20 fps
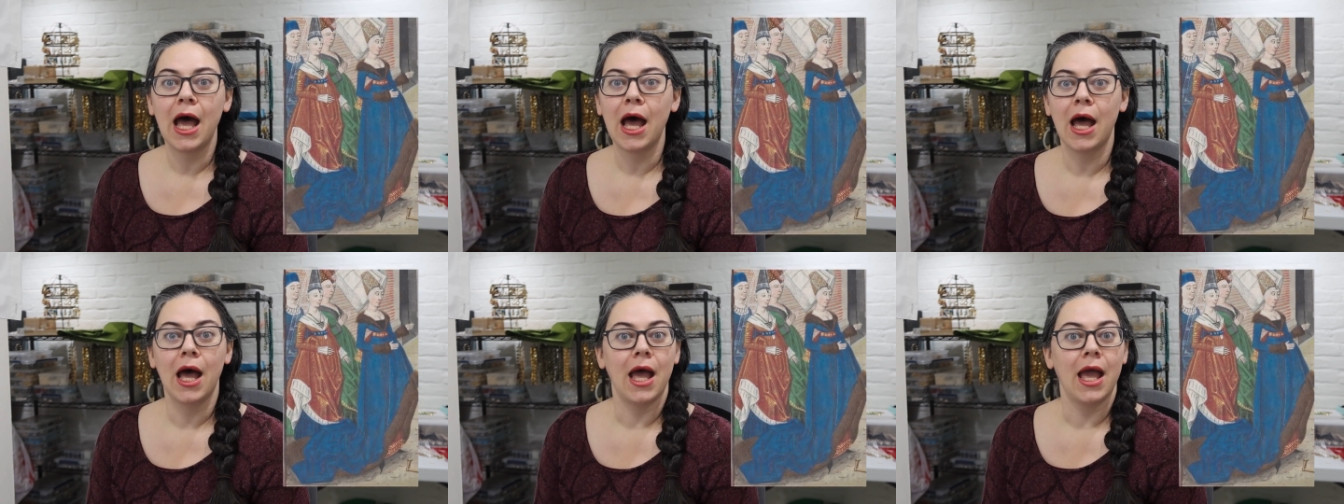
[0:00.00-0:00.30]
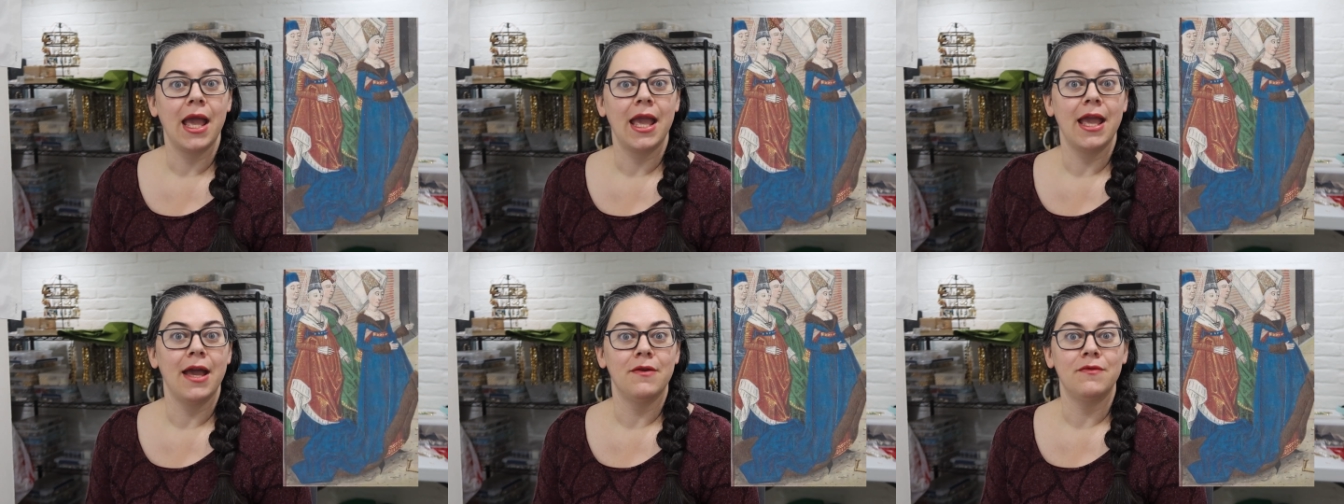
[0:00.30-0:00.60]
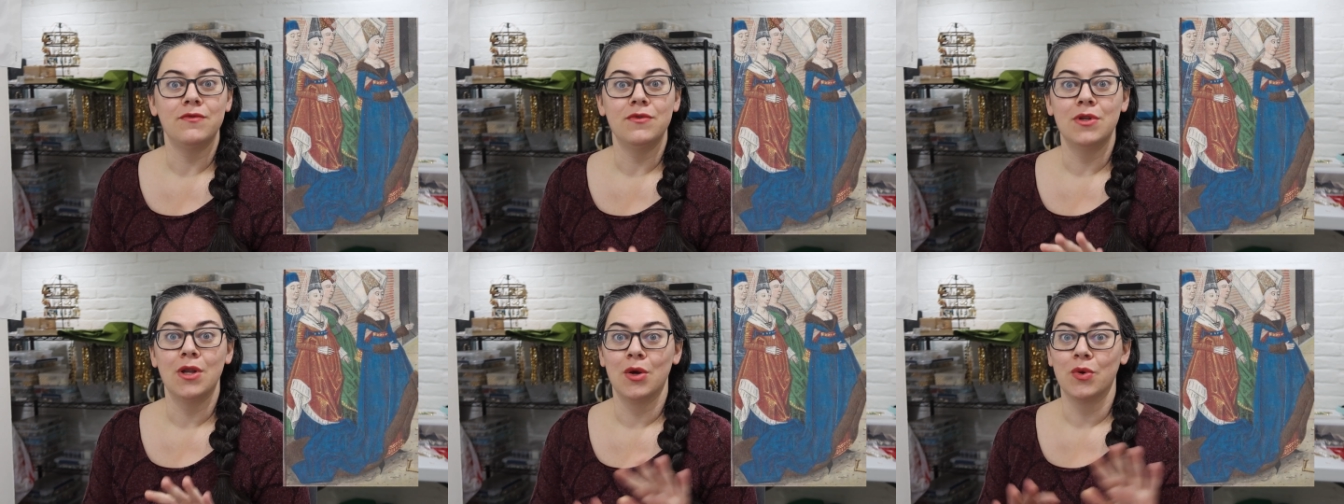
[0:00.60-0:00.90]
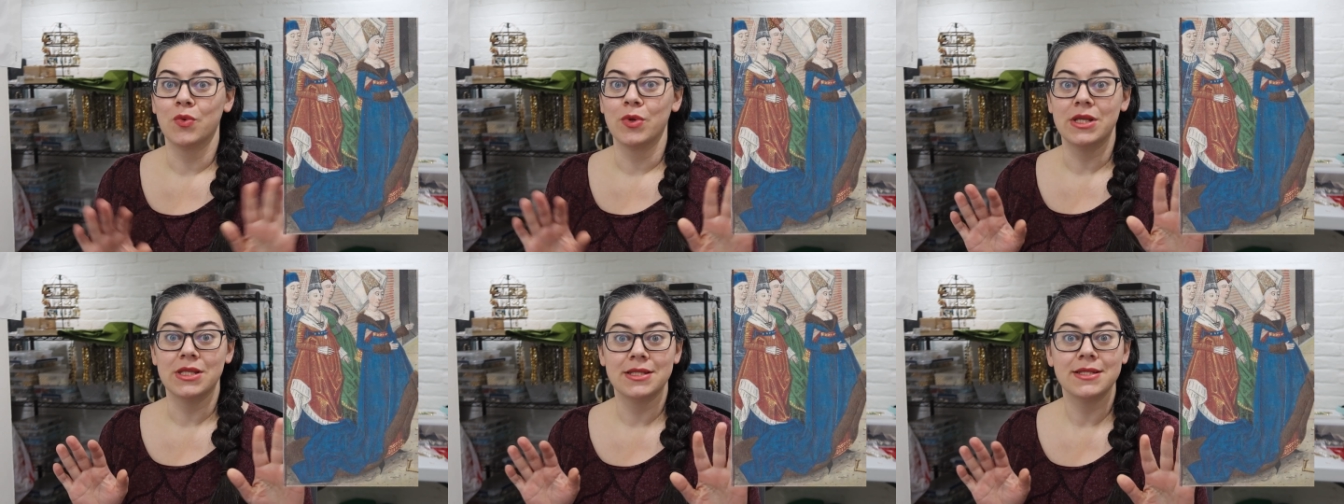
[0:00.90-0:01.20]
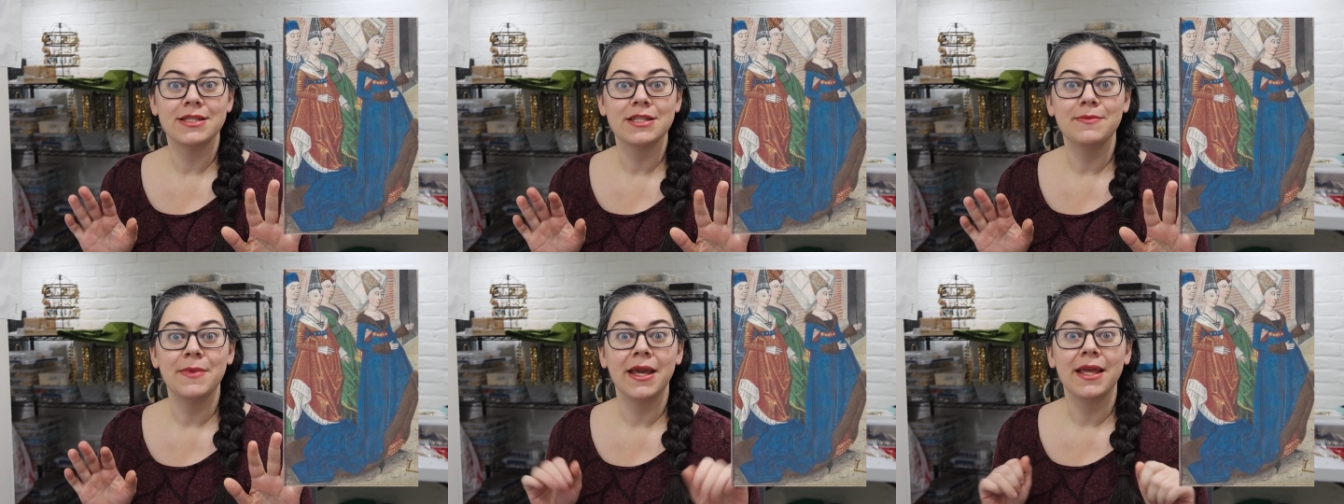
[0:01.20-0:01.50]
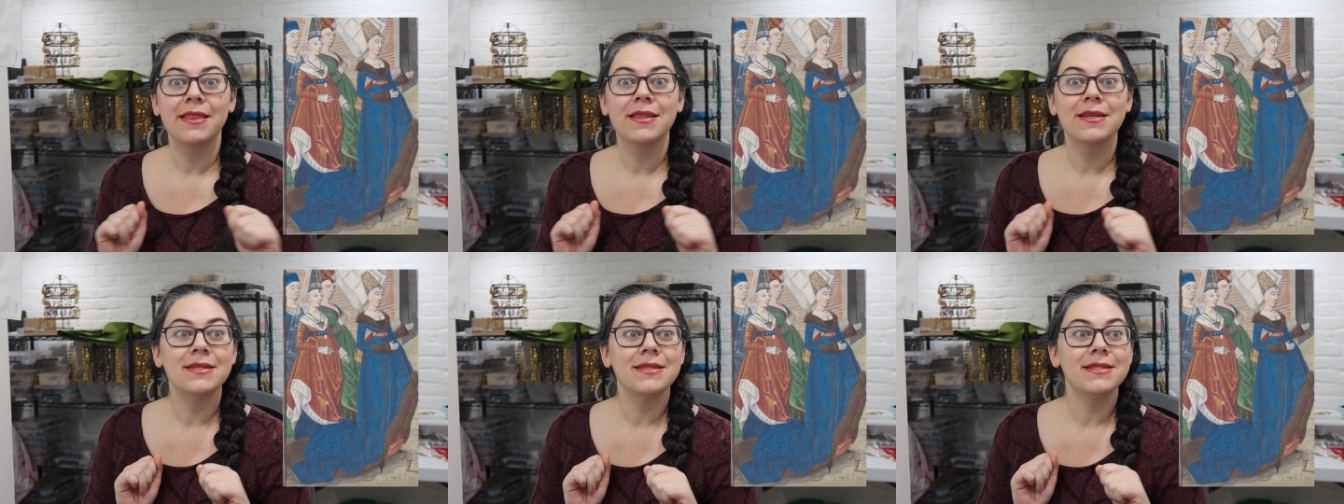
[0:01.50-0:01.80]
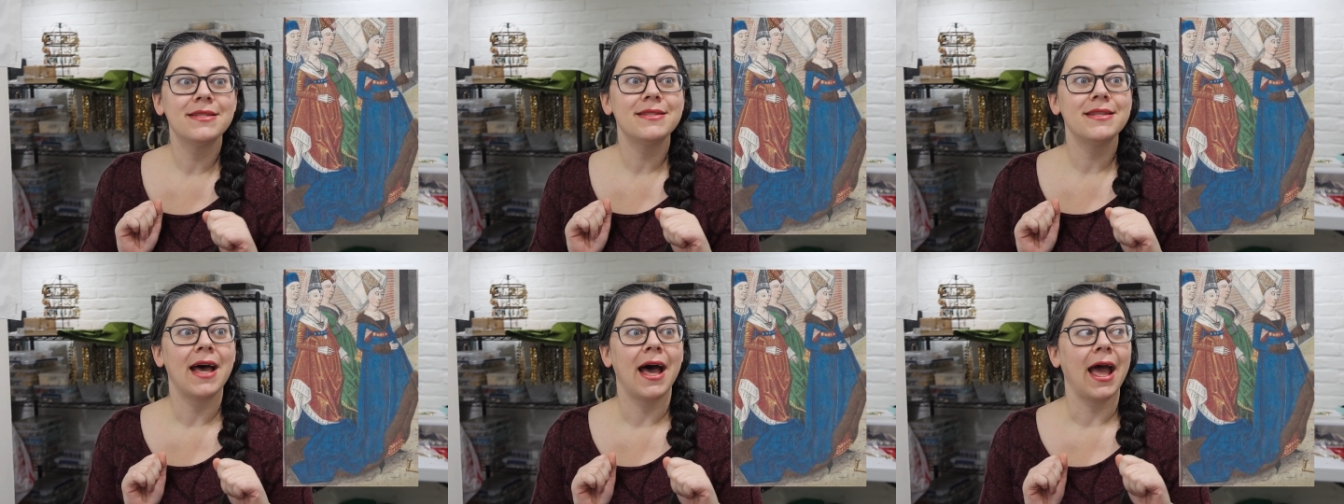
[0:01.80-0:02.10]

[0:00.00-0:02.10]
I have no reason to make this.